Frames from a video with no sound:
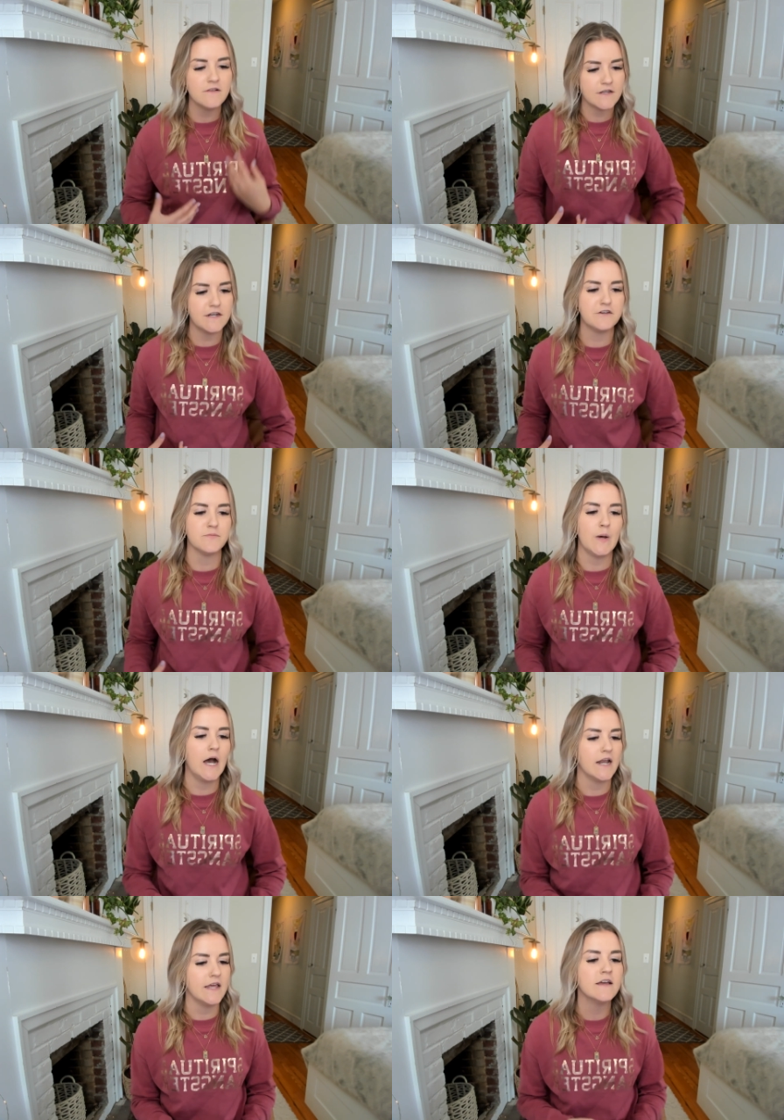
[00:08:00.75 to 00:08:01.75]
it in your
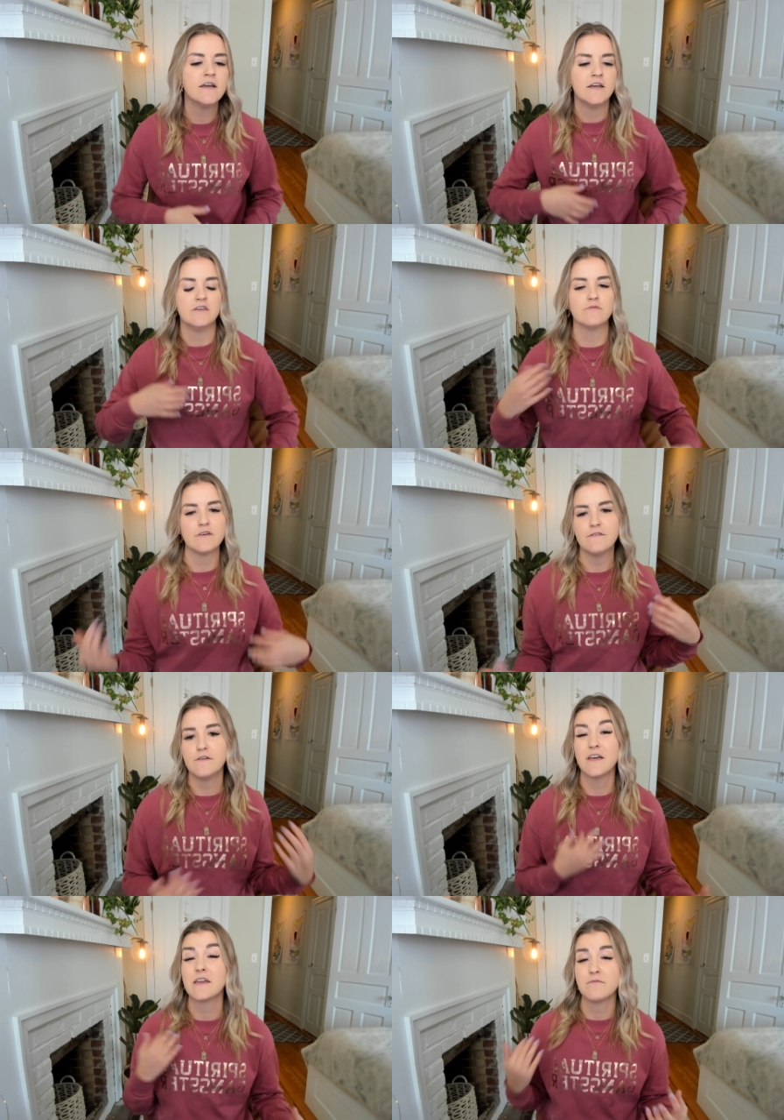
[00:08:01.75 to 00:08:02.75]
body, you really feel
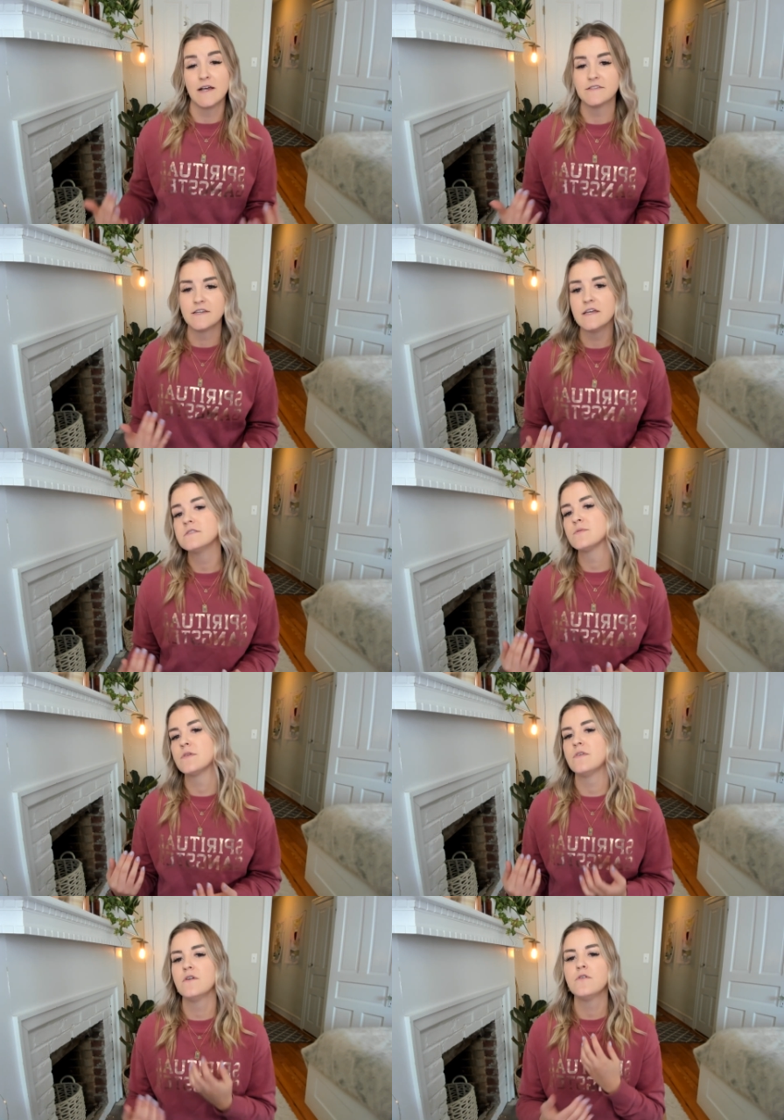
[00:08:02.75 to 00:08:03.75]
like it resonates with
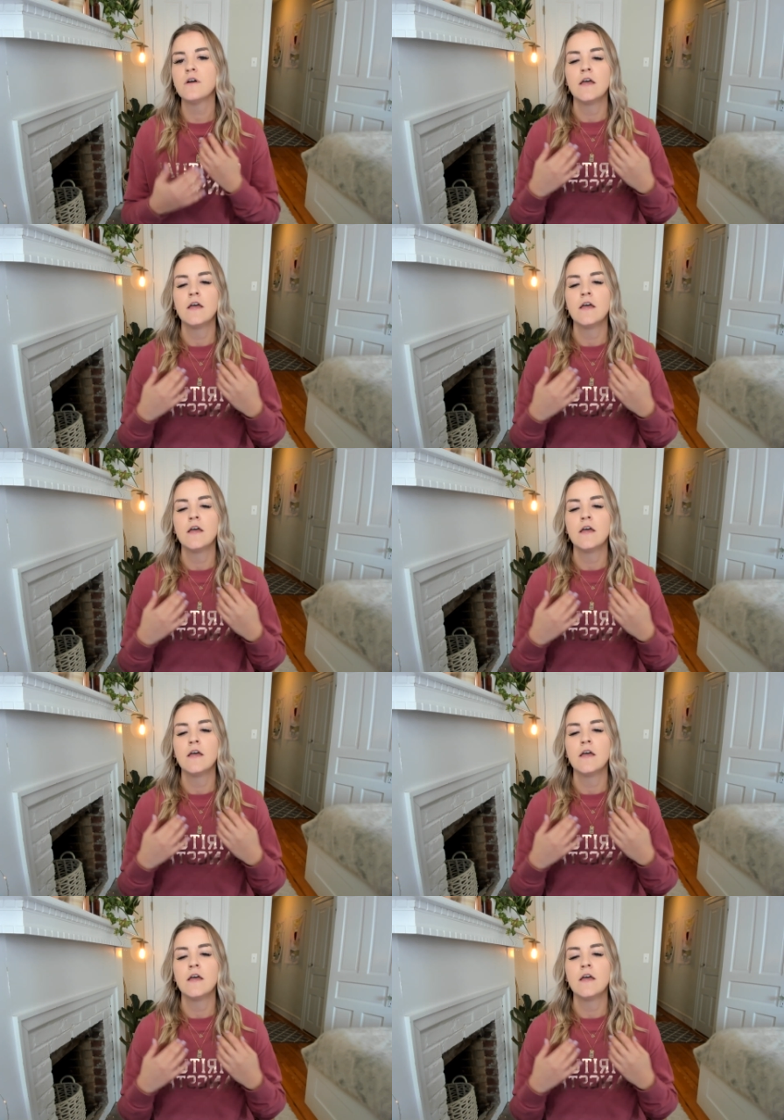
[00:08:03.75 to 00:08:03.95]
you,